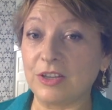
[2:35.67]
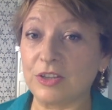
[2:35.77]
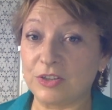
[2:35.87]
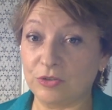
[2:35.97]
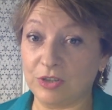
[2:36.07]

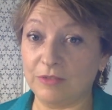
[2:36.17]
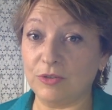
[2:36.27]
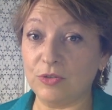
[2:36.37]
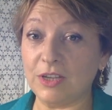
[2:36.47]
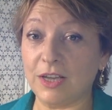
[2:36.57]
to give
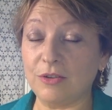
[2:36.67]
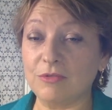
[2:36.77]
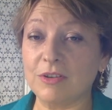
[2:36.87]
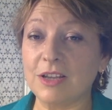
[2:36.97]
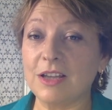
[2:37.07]
you now,
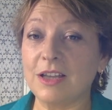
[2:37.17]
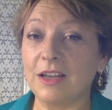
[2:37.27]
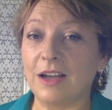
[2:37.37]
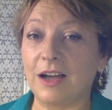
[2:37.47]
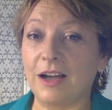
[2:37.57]

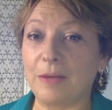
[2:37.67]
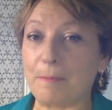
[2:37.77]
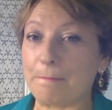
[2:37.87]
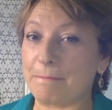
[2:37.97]
um,